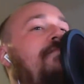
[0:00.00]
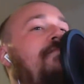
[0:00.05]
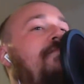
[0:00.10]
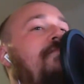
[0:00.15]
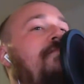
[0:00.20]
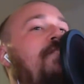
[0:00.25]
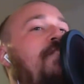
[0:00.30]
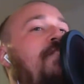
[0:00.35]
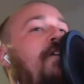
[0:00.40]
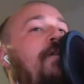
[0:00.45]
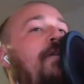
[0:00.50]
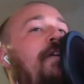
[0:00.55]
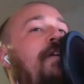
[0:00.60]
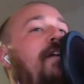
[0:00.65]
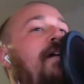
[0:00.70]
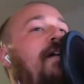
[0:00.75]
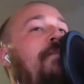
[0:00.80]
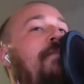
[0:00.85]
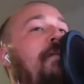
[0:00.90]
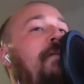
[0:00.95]
growing
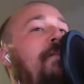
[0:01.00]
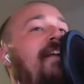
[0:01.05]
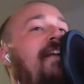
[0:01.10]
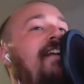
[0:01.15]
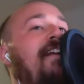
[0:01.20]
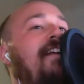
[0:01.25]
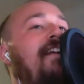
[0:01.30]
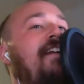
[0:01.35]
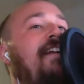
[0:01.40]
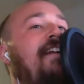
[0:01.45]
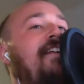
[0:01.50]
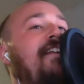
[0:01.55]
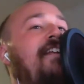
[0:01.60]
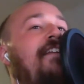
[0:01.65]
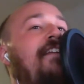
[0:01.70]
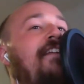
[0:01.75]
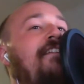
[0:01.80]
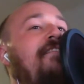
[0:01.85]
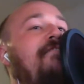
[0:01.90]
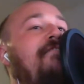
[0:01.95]
up, I mean, he
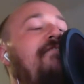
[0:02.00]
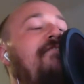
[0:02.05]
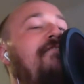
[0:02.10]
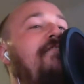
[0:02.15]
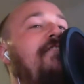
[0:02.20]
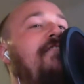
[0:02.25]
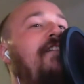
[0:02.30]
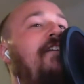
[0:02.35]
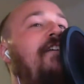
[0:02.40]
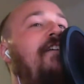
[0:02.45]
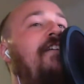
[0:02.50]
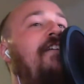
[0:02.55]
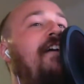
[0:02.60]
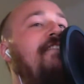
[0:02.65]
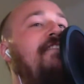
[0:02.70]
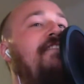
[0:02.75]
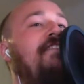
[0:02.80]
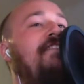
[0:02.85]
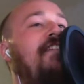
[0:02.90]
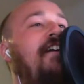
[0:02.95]
did all
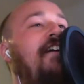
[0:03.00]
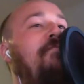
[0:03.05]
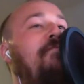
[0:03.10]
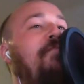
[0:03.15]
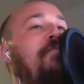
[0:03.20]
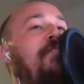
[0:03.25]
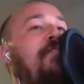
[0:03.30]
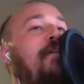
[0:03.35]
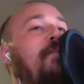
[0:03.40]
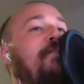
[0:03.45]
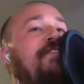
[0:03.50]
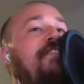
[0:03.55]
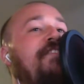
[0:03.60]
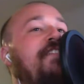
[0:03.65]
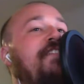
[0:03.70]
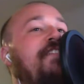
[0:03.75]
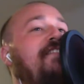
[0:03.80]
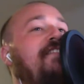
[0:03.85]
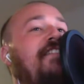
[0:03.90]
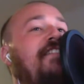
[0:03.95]
kinds of stuff: plumber's
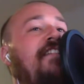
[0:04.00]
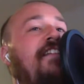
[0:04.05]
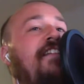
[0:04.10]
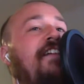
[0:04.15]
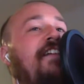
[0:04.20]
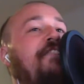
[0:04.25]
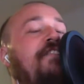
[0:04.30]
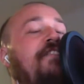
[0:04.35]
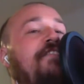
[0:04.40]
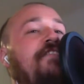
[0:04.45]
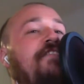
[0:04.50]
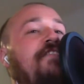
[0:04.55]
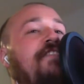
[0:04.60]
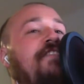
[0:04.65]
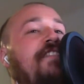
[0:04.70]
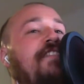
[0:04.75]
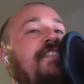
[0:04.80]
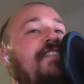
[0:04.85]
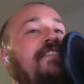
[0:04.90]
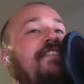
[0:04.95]
assistant, electrician's
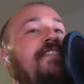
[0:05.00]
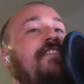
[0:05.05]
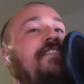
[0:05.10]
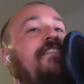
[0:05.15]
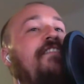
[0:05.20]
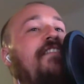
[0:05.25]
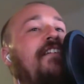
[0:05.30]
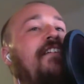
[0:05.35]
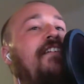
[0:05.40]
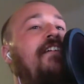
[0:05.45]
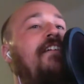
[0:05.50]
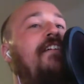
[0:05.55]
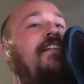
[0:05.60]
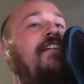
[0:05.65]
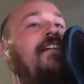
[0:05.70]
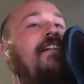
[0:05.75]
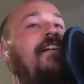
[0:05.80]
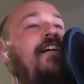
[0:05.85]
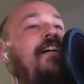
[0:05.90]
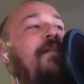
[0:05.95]
assistant.
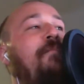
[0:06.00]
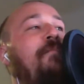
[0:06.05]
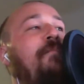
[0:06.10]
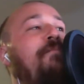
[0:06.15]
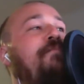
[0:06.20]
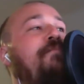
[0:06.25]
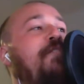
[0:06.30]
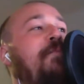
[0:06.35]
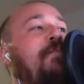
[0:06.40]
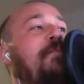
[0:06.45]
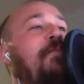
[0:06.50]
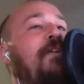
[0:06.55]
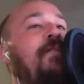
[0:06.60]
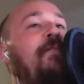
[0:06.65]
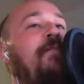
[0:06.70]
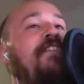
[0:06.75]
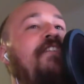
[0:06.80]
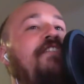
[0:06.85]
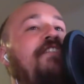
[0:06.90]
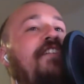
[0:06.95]
So pretty
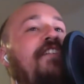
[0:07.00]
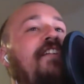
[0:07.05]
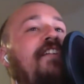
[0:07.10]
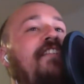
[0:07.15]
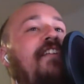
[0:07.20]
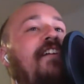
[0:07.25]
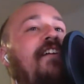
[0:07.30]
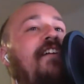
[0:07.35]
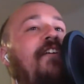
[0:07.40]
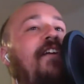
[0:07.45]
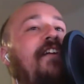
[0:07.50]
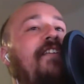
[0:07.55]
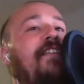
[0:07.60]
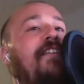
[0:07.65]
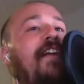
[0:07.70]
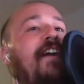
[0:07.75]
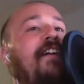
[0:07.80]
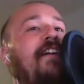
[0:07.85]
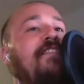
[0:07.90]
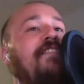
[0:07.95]
much anything around the
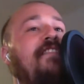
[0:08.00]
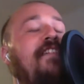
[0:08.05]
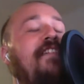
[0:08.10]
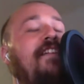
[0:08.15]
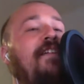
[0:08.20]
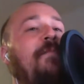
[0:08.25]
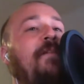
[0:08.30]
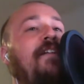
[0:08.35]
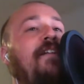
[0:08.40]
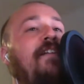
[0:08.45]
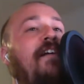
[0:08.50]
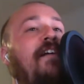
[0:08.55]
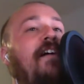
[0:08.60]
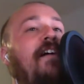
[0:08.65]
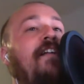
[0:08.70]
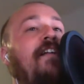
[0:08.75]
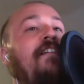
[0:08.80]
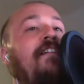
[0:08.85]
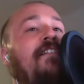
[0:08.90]
house that needed to be done,